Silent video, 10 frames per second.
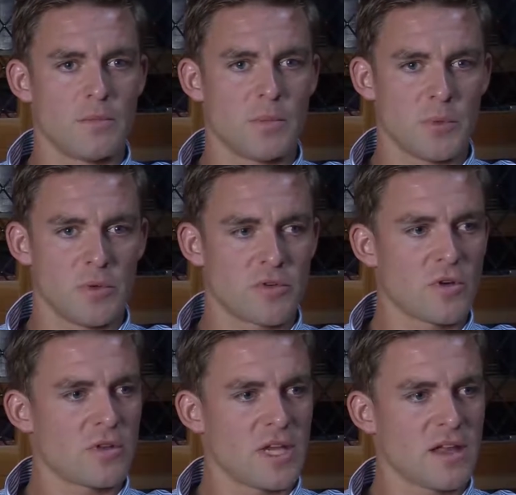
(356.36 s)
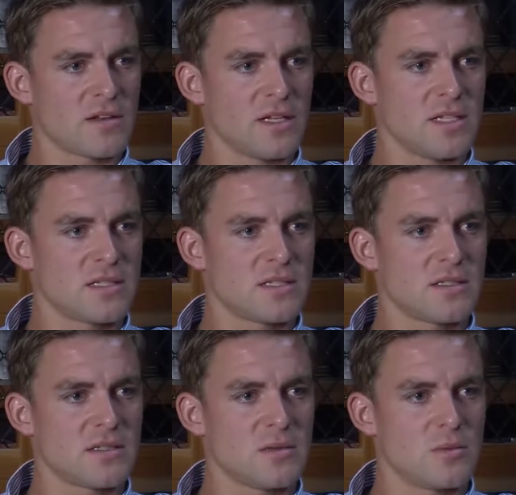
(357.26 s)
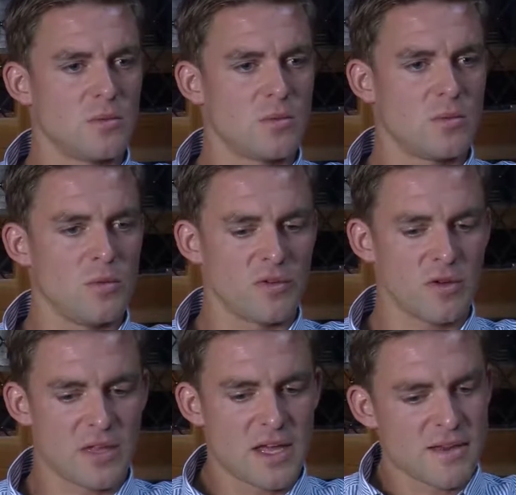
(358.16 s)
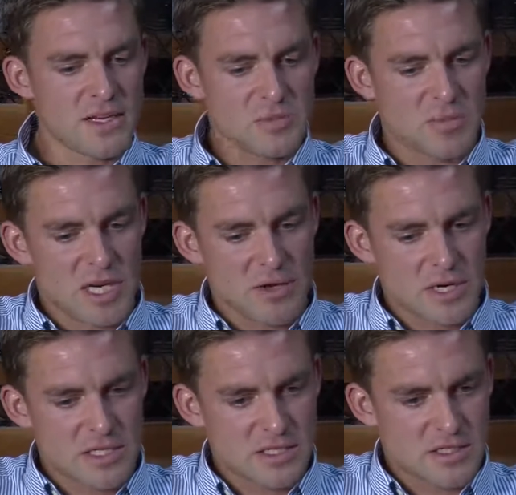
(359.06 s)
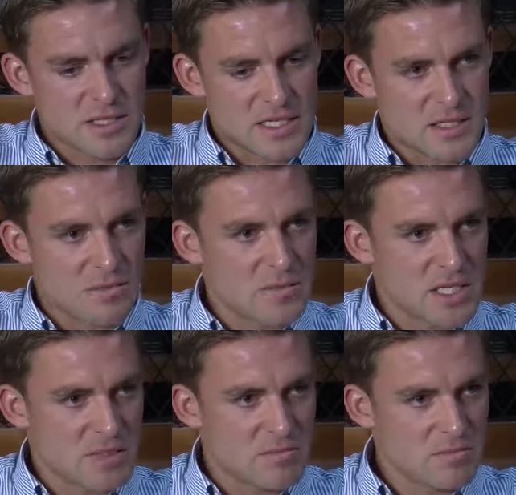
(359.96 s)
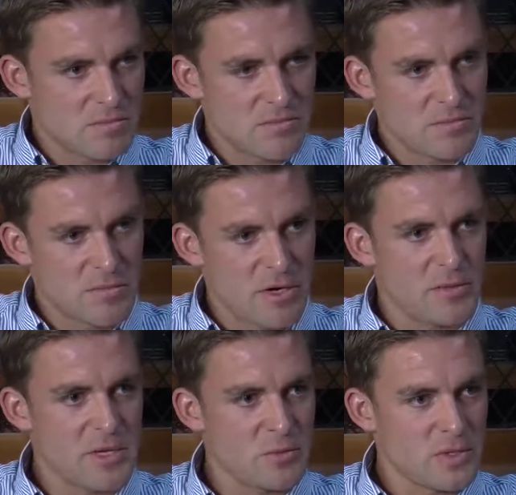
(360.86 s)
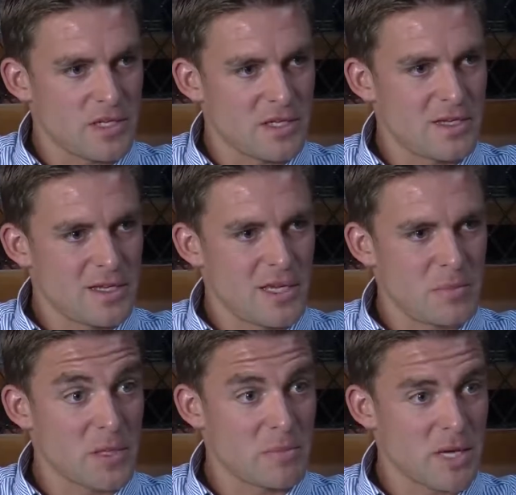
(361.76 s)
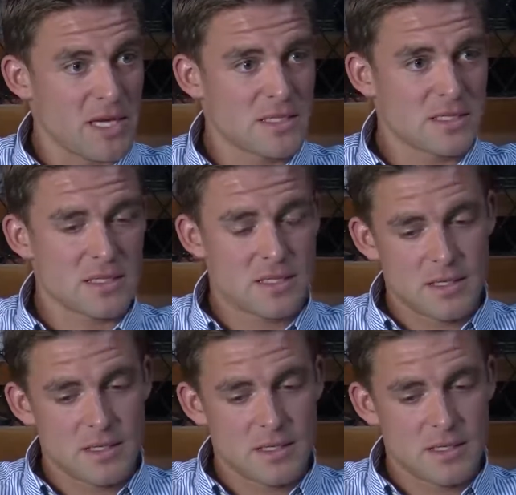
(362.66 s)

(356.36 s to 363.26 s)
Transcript: but we've got the athletes. We've got the athletes below us. There's a pyramid with a big base.